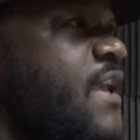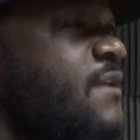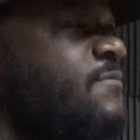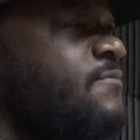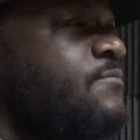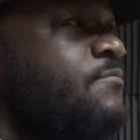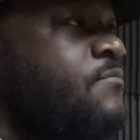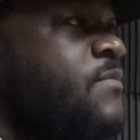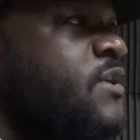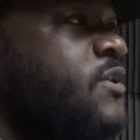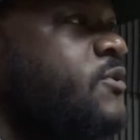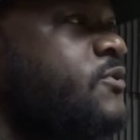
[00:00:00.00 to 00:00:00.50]

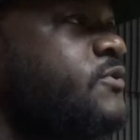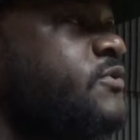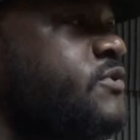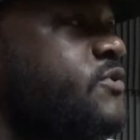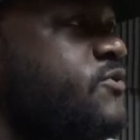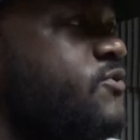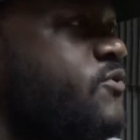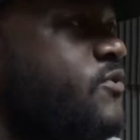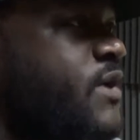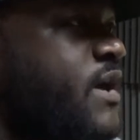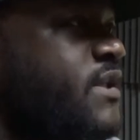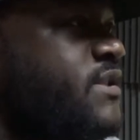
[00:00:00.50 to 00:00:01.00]
In middle
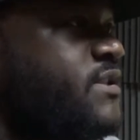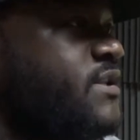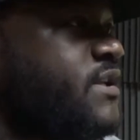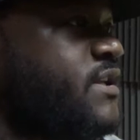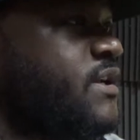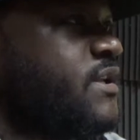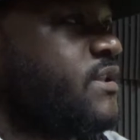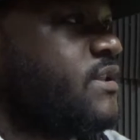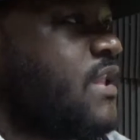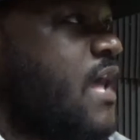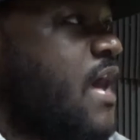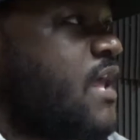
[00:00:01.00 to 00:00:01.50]
school, I
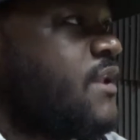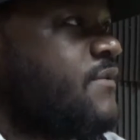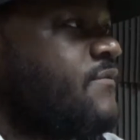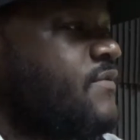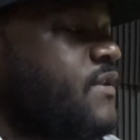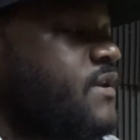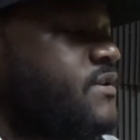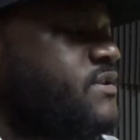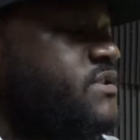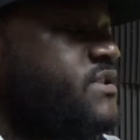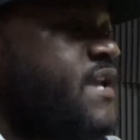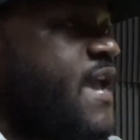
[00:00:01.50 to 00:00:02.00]
did a lot
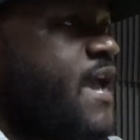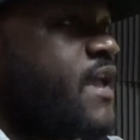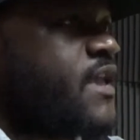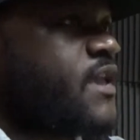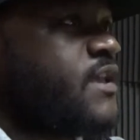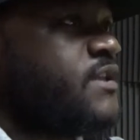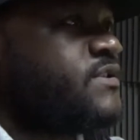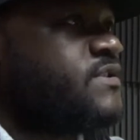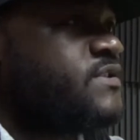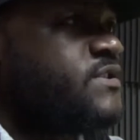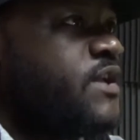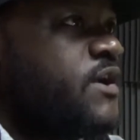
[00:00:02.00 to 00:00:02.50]
of the
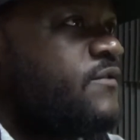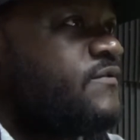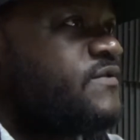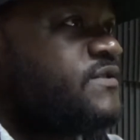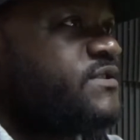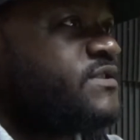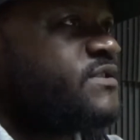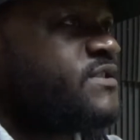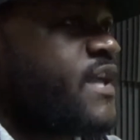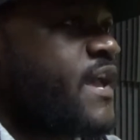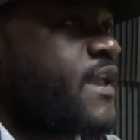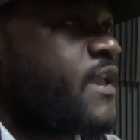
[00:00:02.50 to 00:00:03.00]
techie
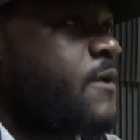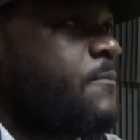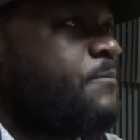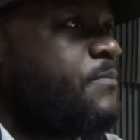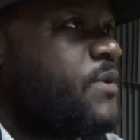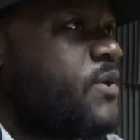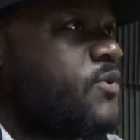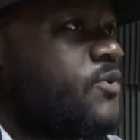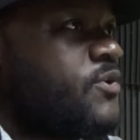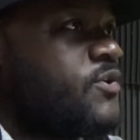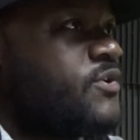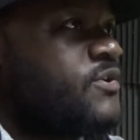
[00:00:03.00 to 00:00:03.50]
stuff, just like
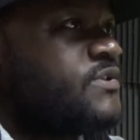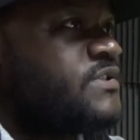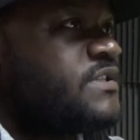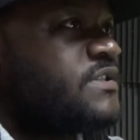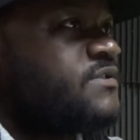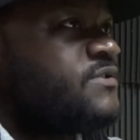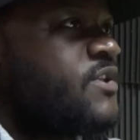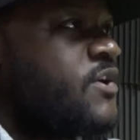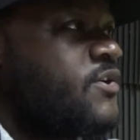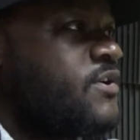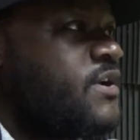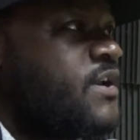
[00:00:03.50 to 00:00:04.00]

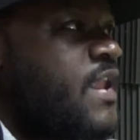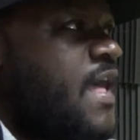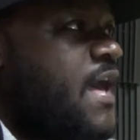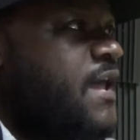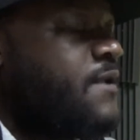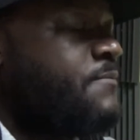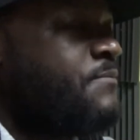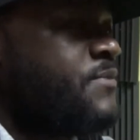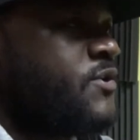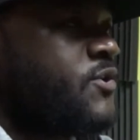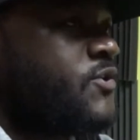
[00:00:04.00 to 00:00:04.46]
computers and learning how to